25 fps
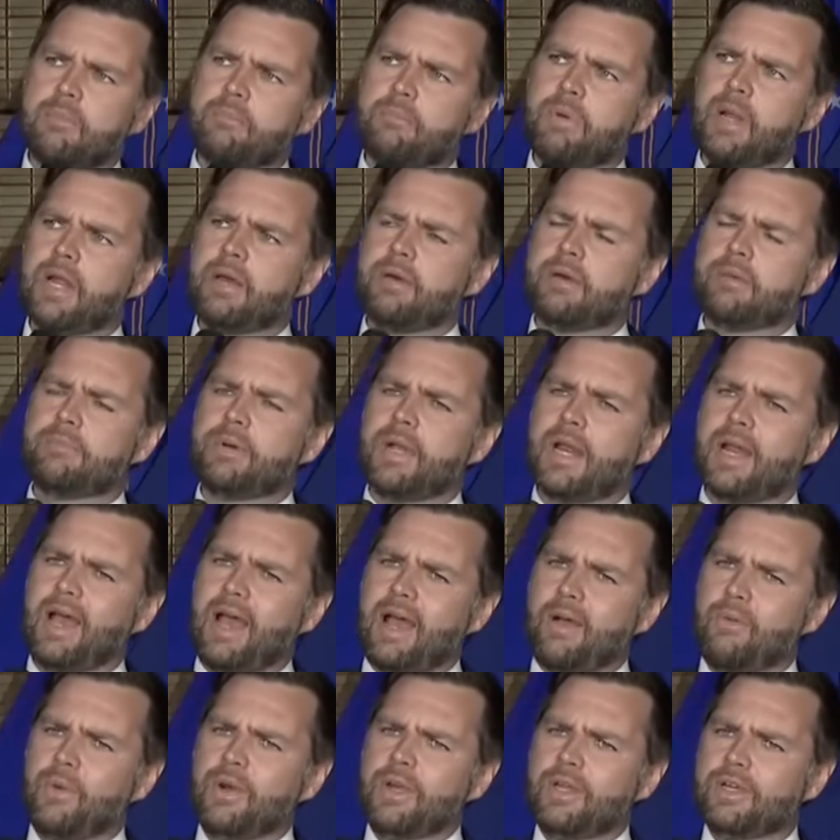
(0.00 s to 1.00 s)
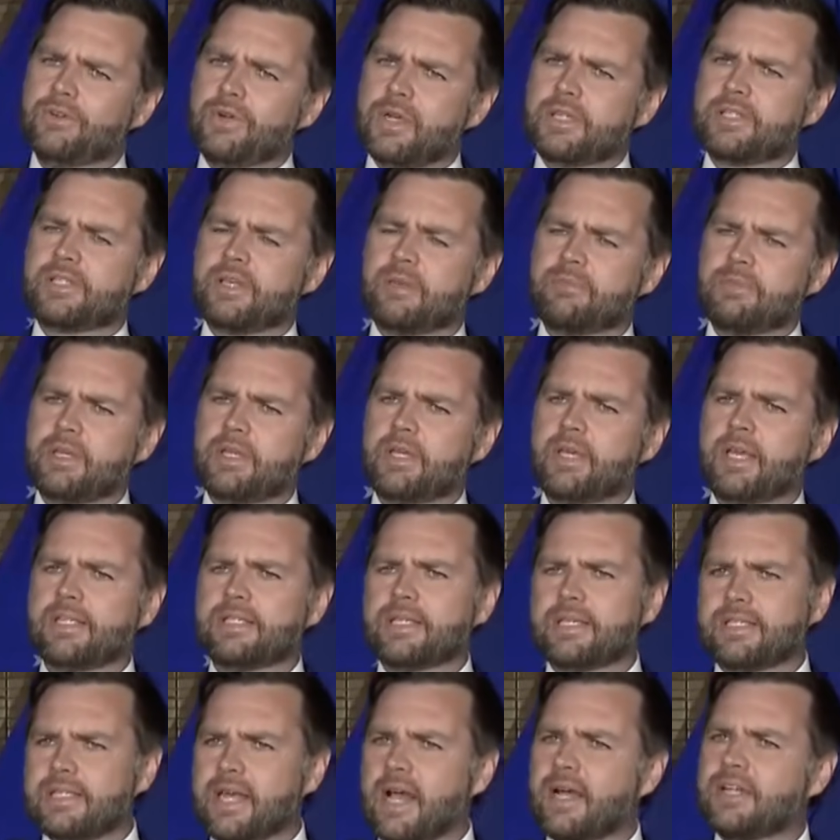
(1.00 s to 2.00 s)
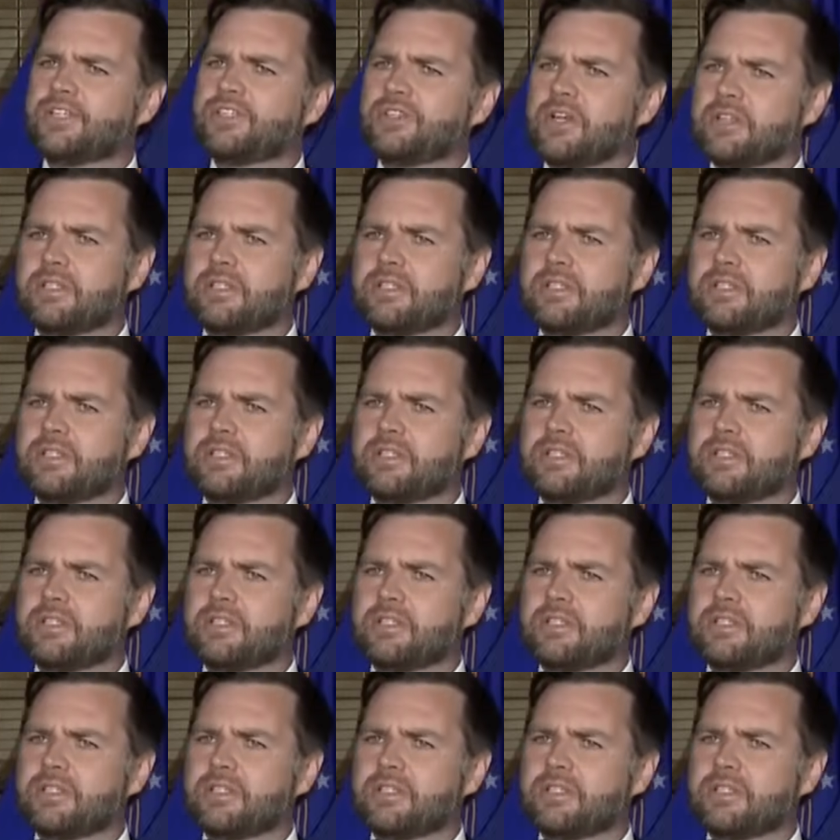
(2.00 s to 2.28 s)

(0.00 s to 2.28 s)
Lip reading: But I want to address something, because he touched